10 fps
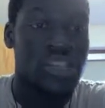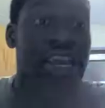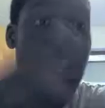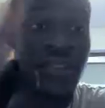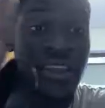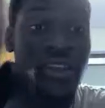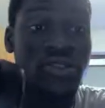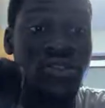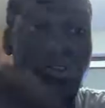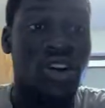If the Eagles
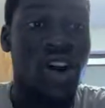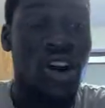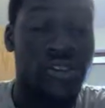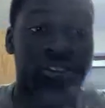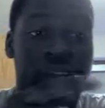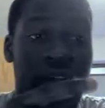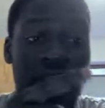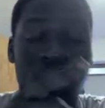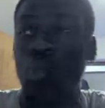lose to the Cardinals, I